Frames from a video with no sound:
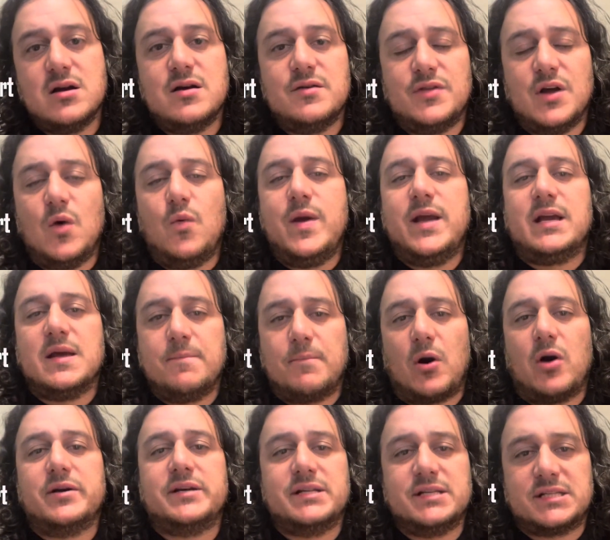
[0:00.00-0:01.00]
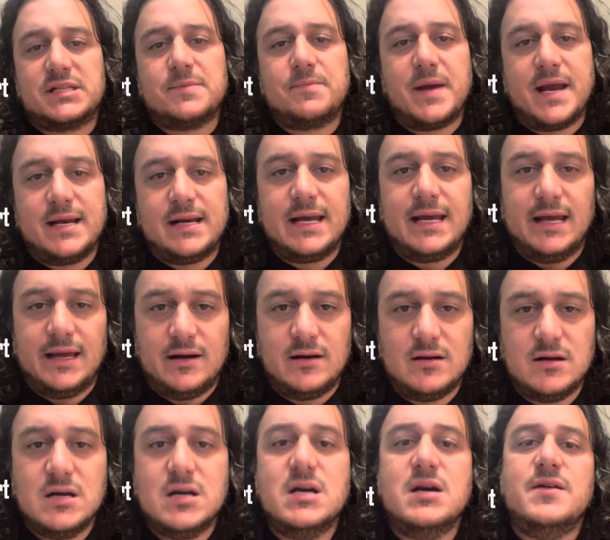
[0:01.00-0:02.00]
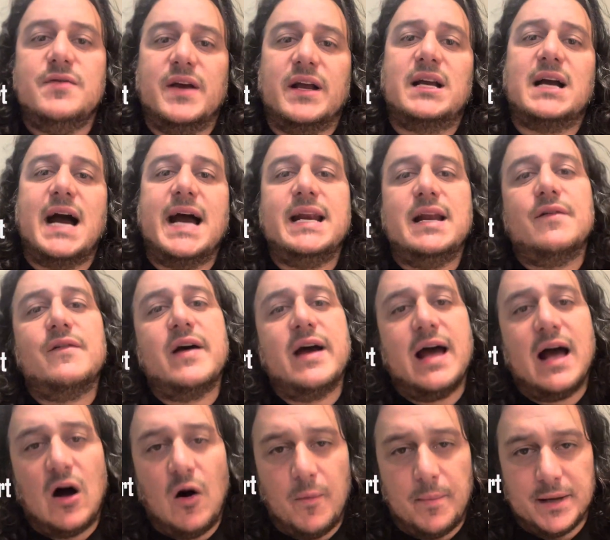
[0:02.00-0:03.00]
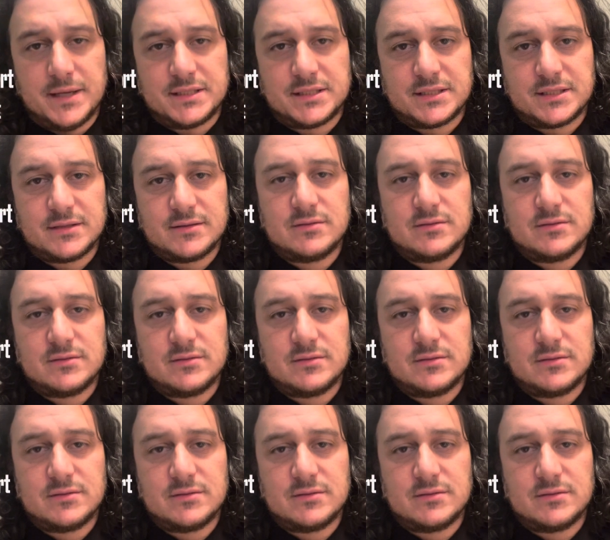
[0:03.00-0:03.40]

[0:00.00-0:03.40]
that we can participate in that kind of help us.